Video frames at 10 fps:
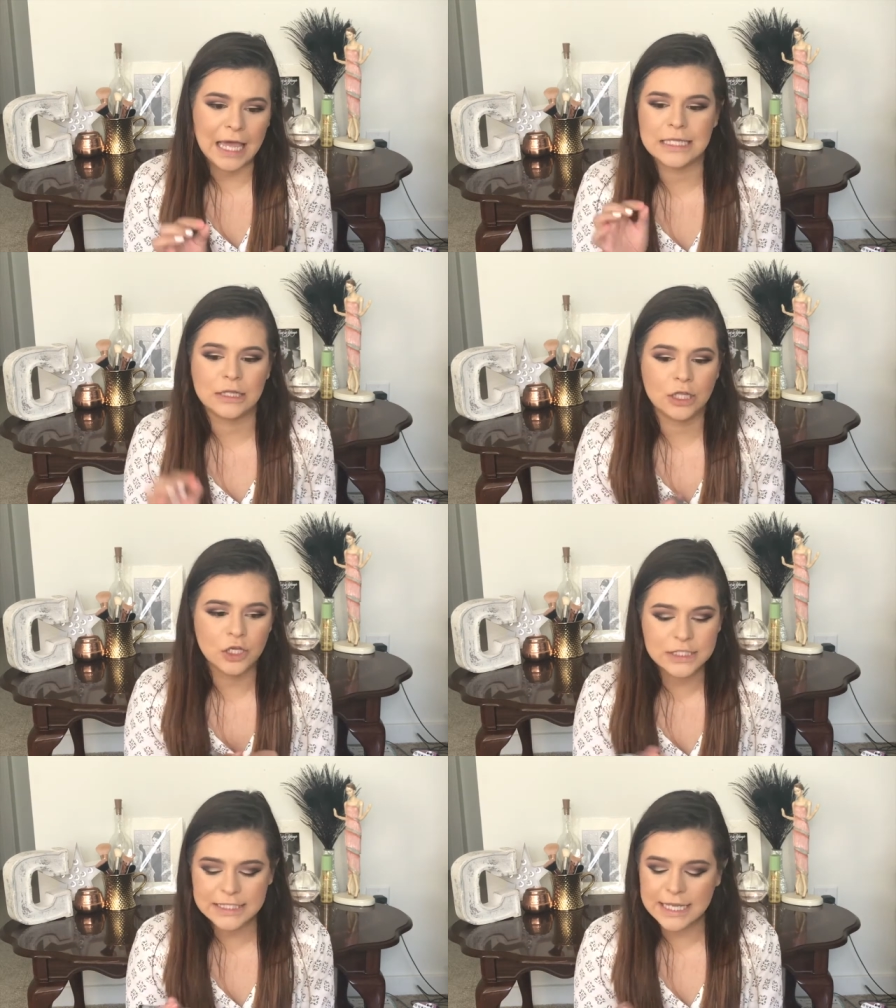it
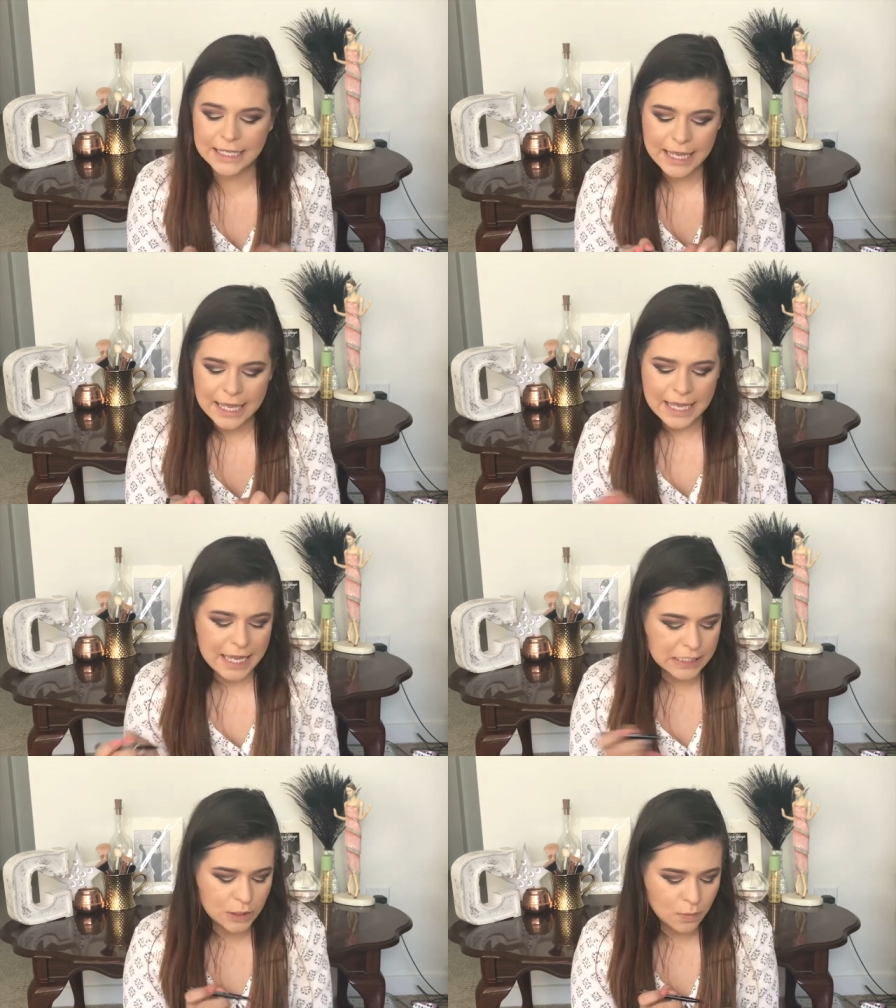looks like
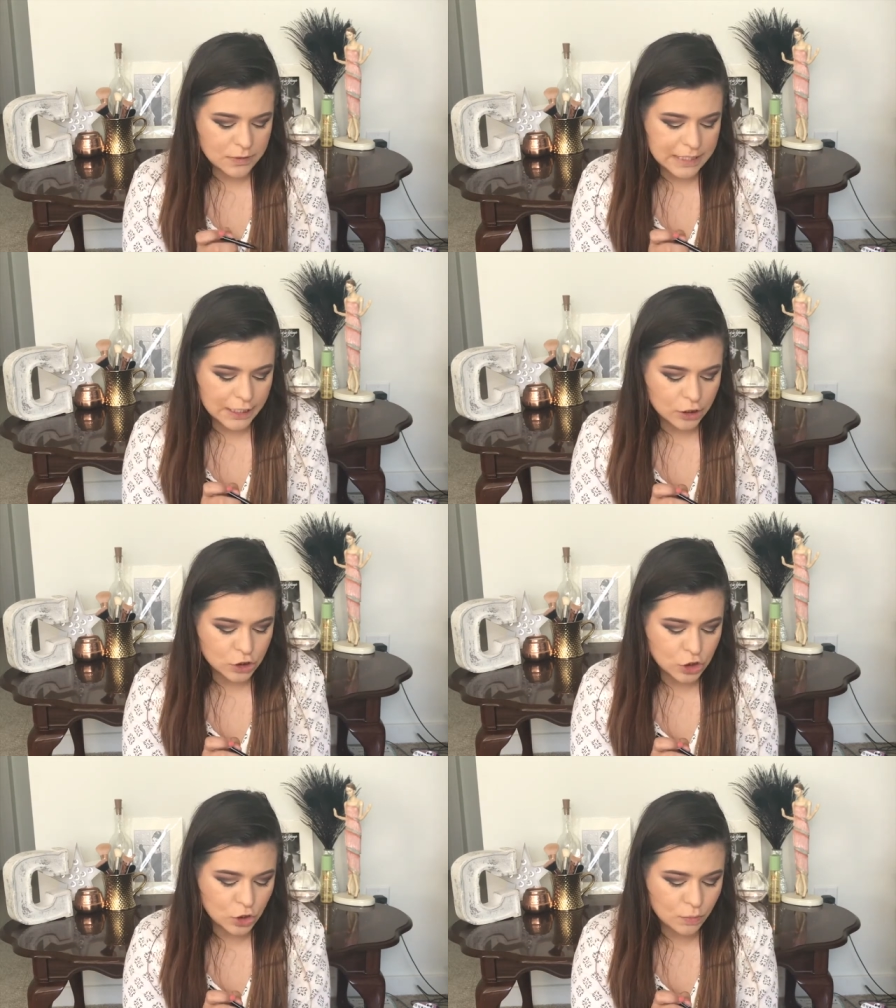it's almost like
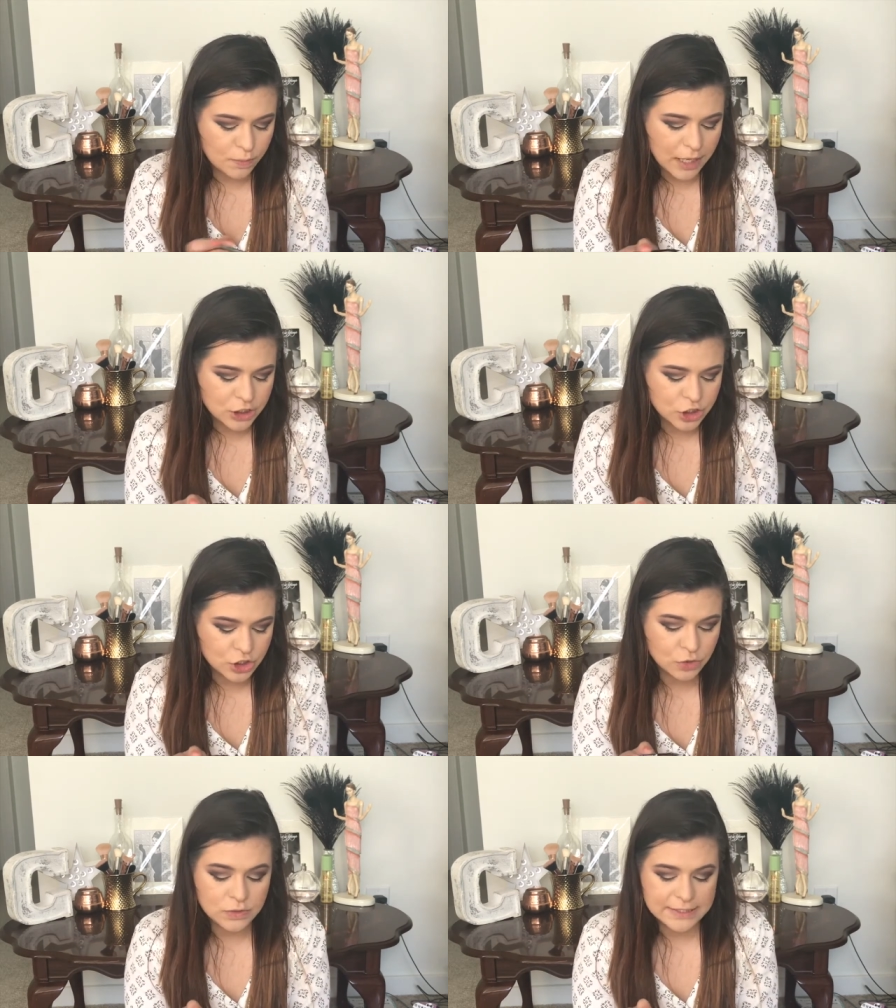too much
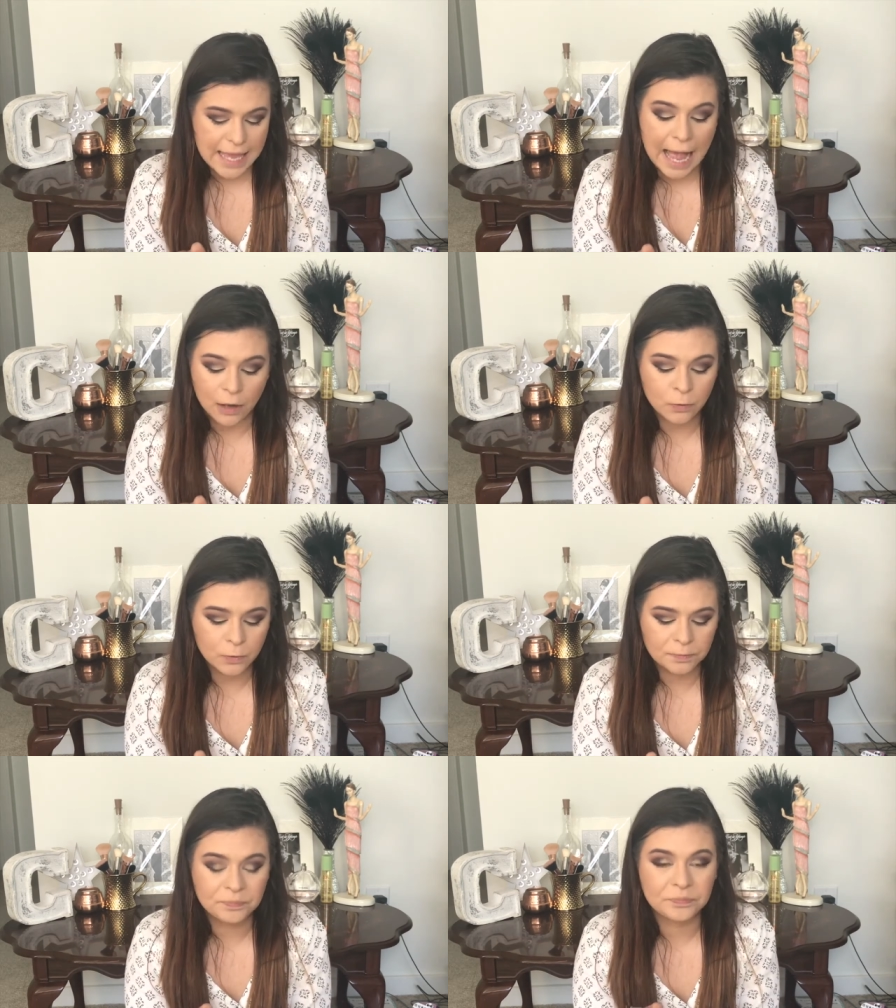shoots out